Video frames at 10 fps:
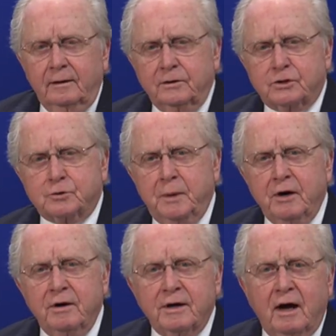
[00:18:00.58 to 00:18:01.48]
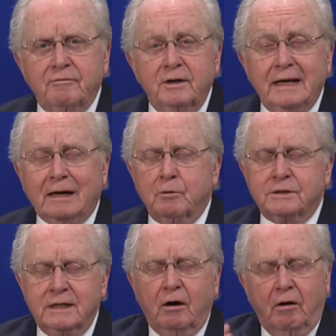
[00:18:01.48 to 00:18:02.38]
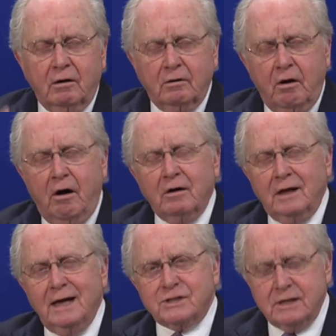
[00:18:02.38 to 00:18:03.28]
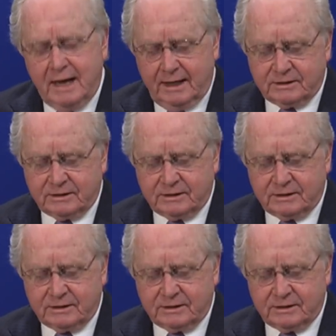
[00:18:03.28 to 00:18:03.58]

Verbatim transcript: spirit of iniquity or lawlessness,